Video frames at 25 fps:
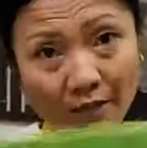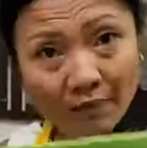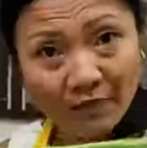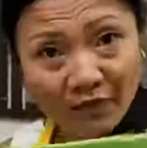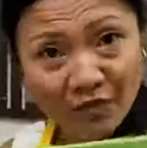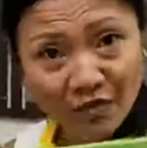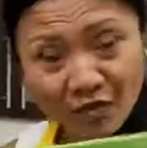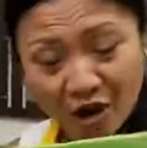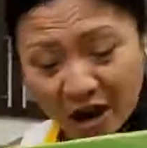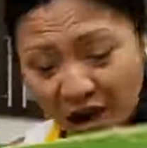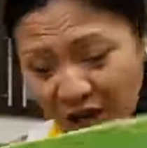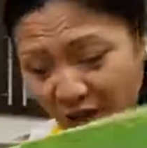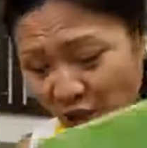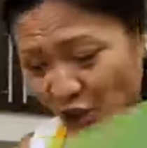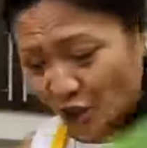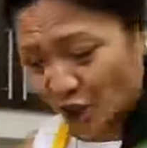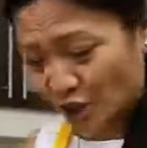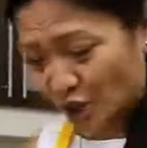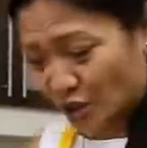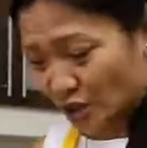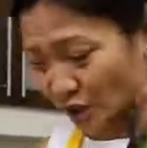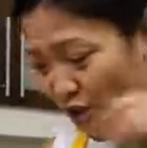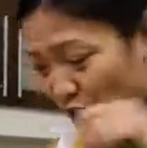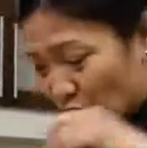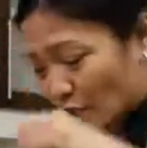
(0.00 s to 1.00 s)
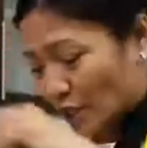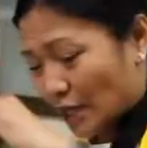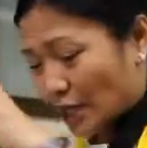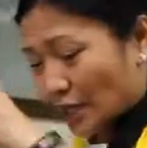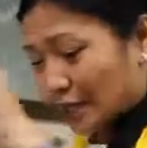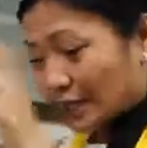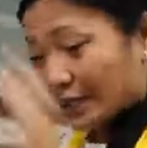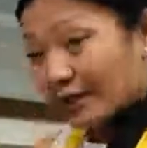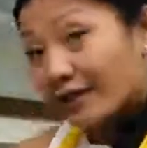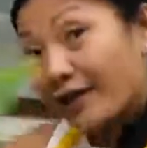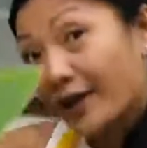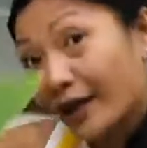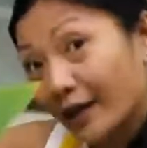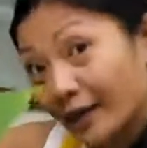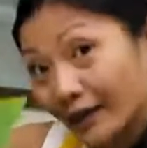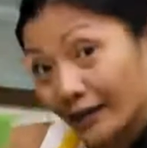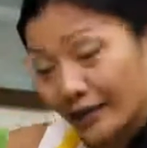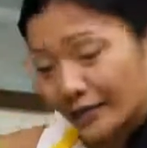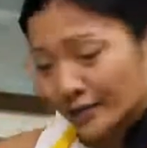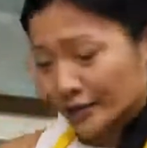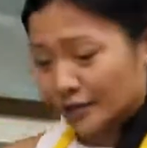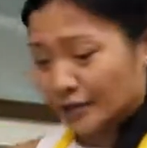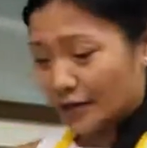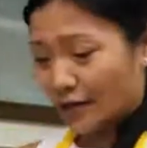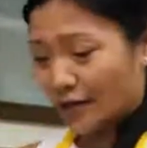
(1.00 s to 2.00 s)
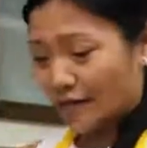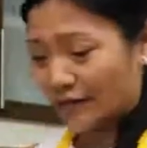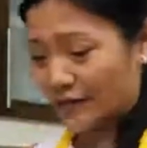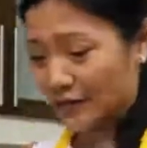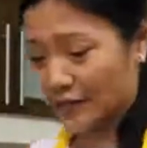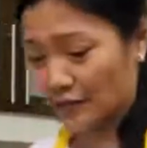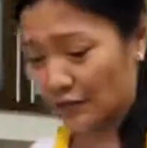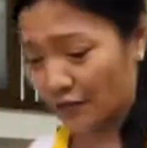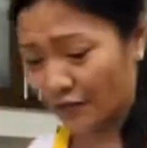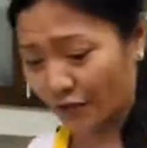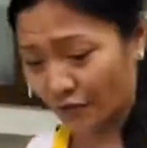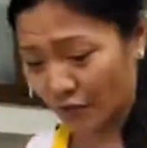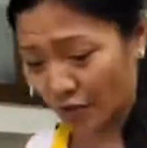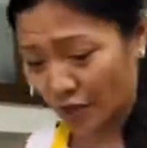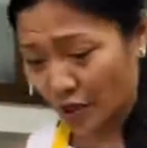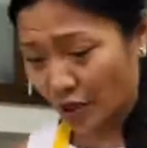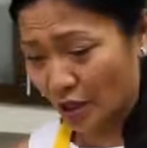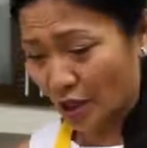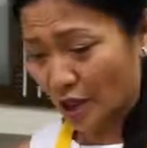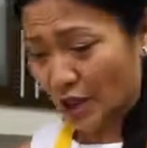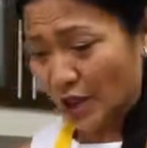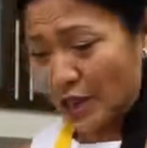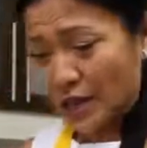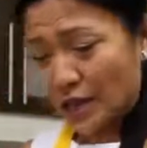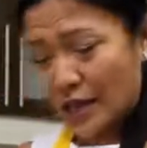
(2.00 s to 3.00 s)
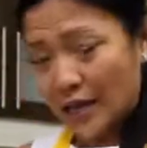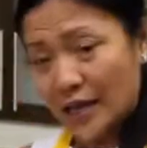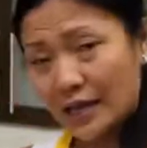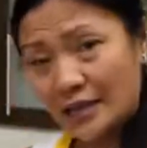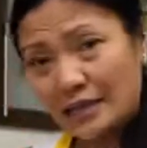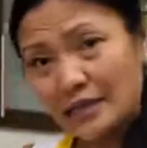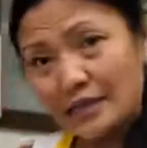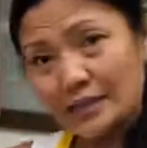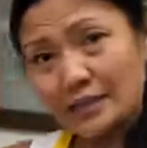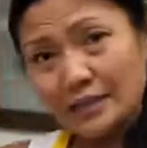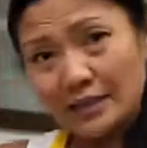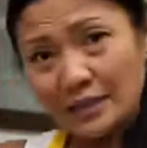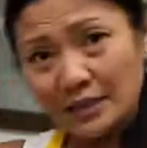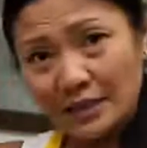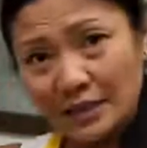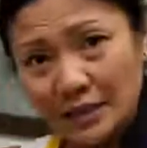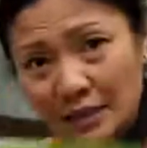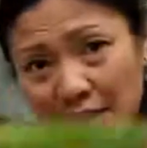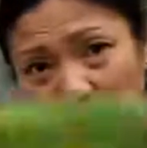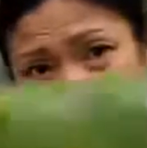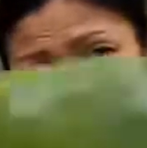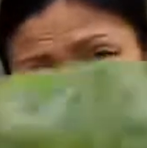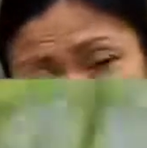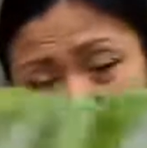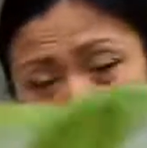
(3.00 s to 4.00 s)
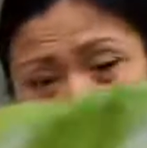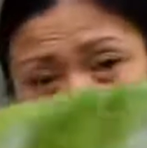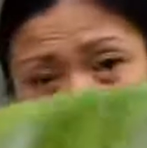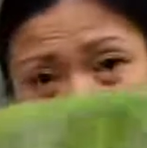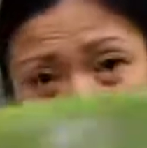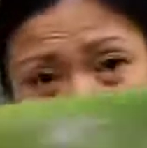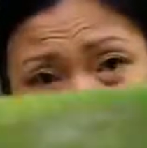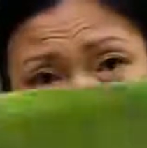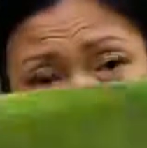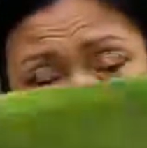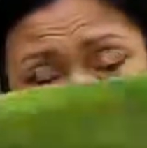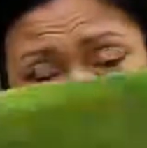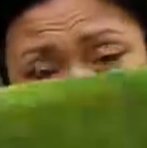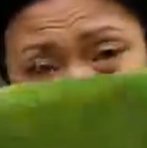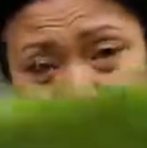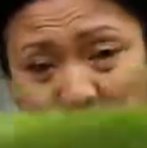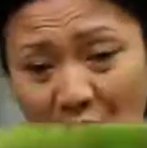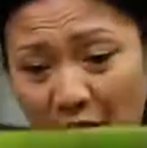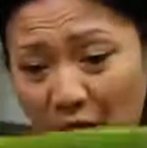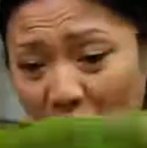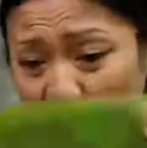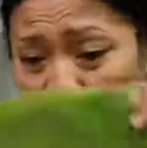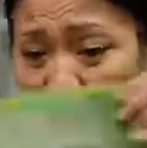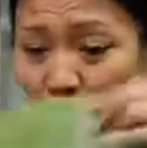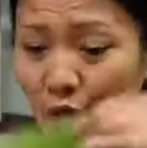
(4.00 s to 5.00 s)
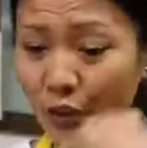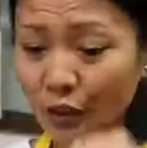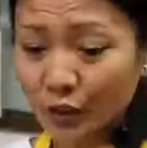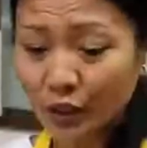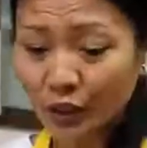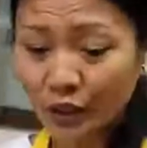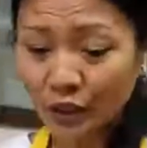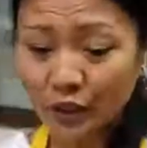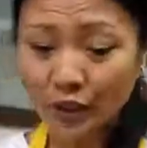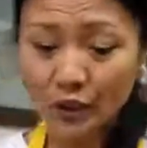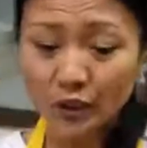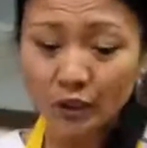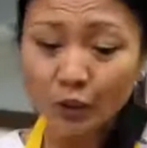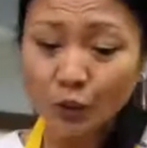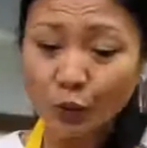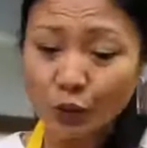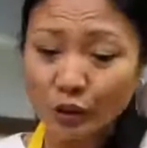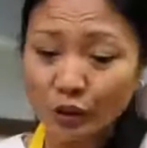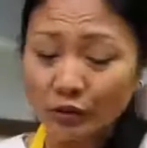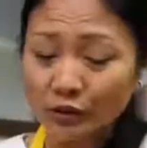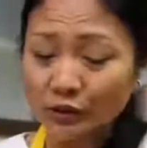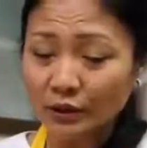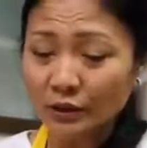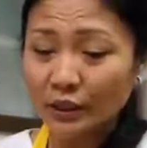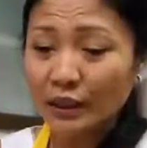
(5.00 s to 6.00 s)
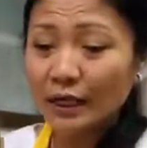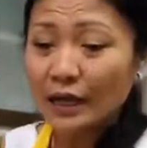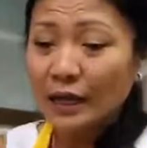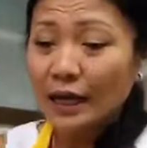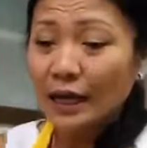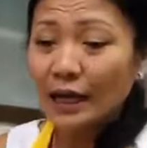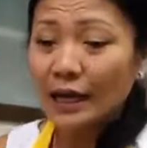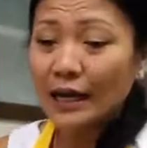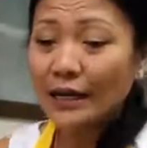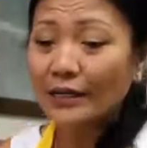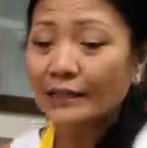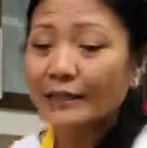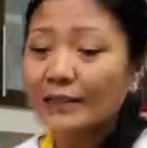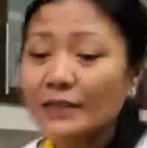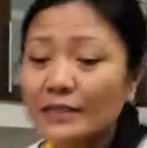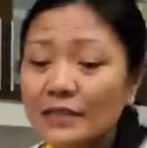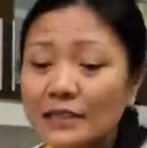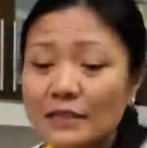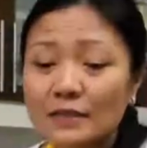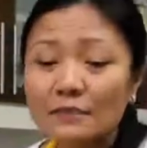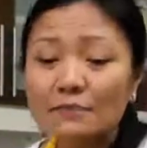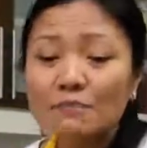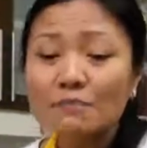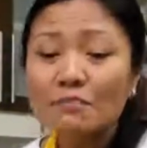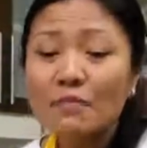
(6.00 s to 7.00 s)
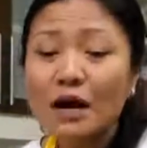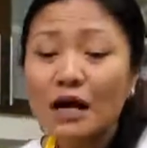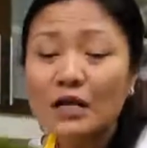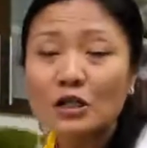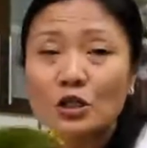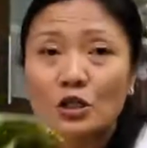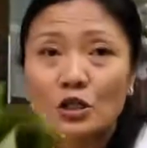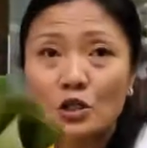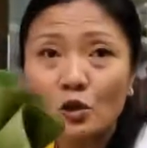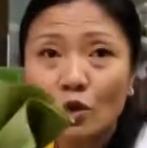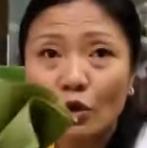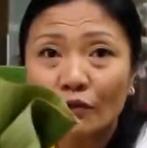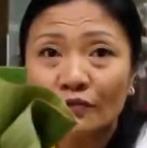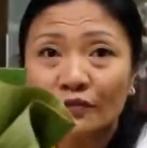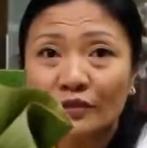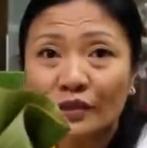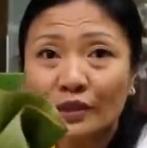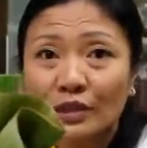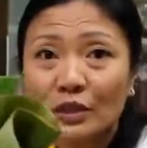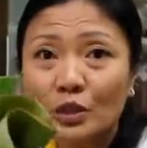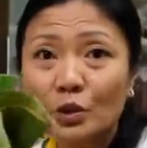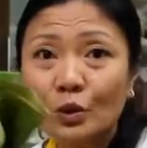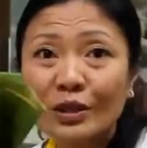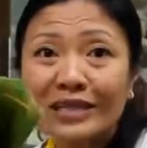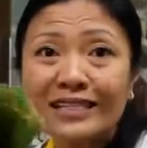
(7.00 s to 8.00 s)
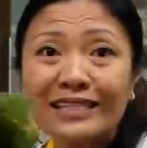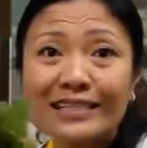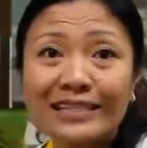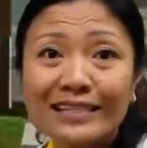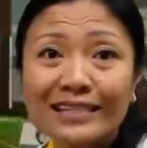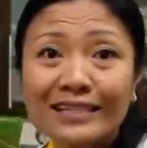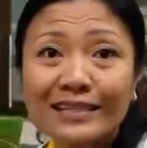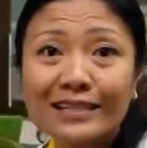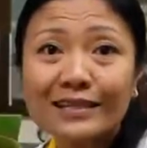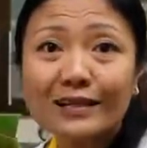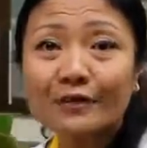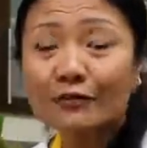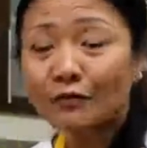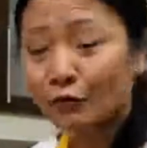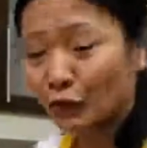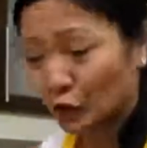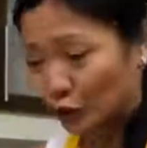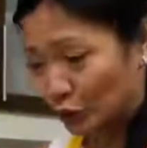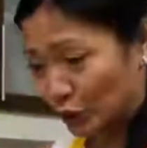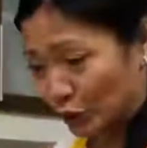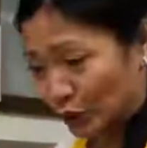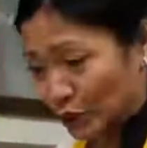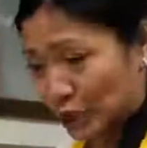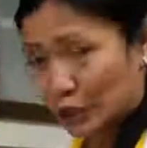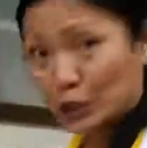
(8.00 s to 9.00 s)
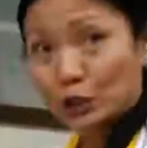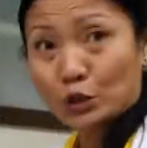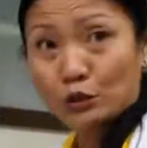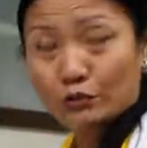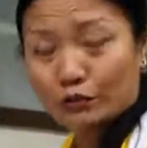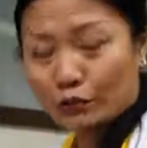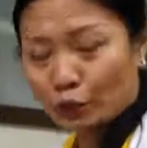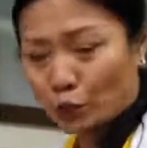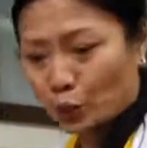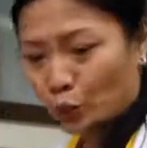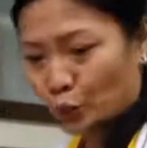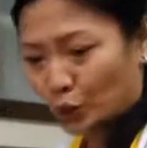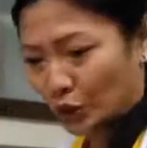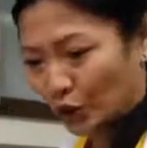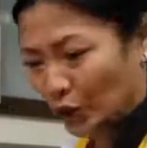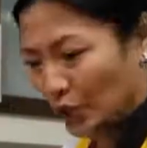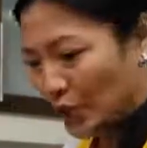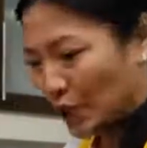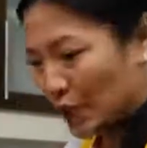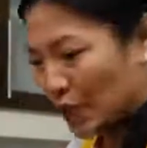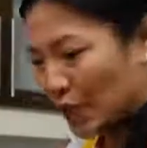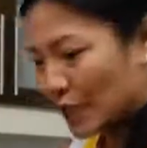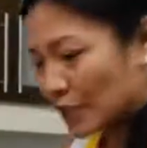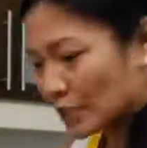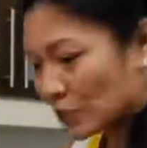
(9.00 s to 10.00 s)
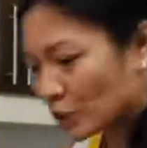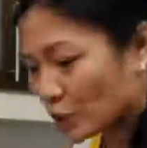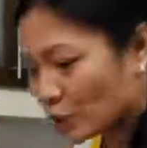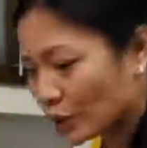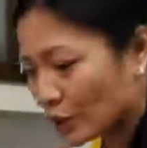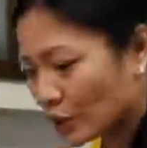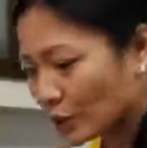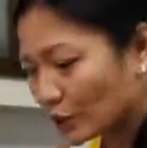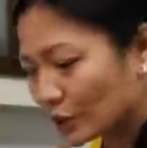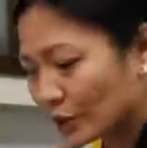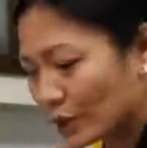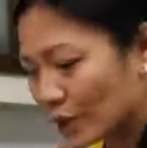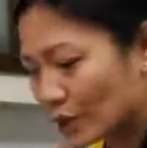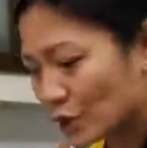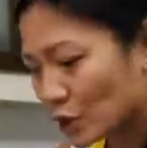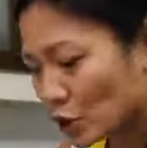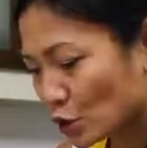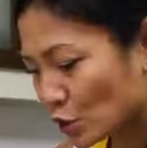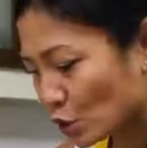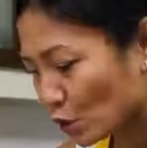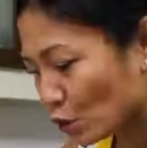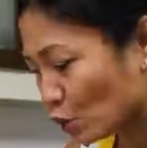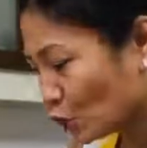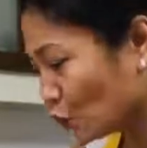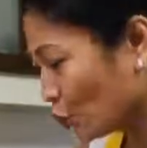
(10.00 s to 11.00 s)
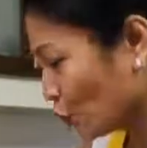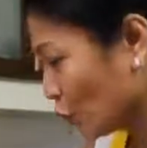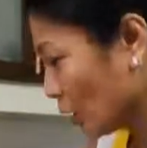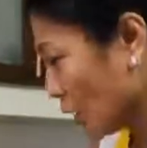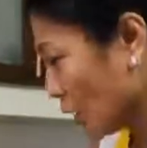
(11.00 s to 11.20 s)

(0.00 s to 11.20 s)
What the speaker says: fresh. The color itself is different, and this is already wilted, and this is much softer, so it's easier for you then to fold it. So now let's do